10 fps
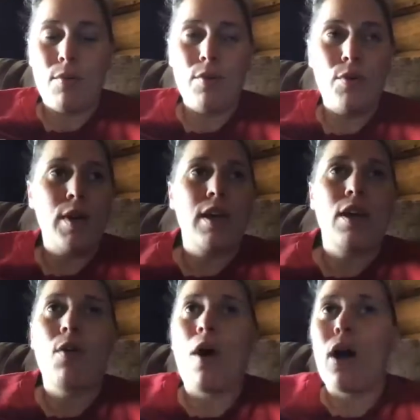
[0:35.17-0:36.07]
We can
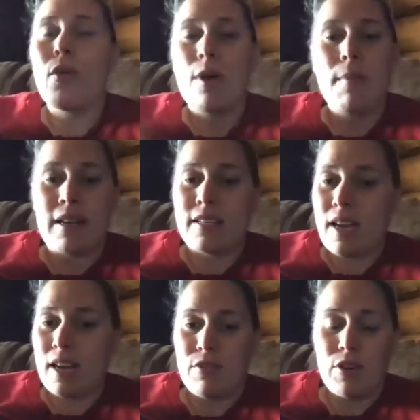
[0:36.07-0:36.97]
go all the way back to
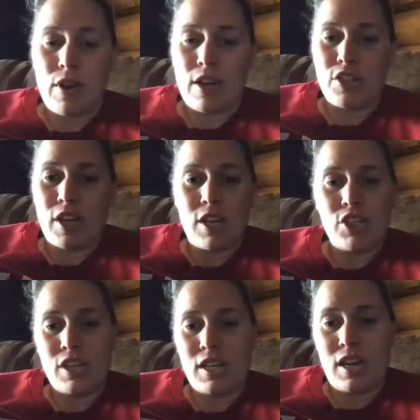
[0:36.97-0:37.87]
kind of your
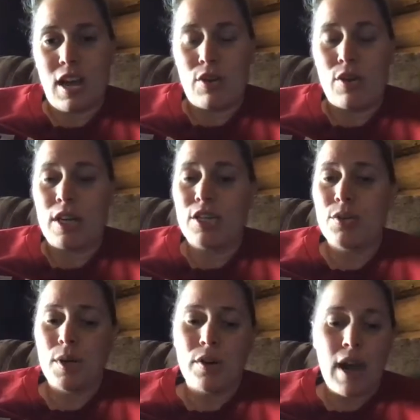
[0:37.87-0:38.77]
education and how you got to
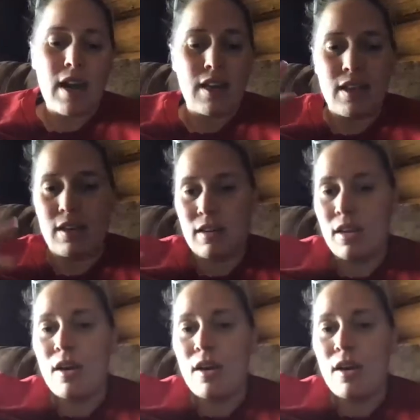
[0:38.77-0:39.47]
where you're at, and then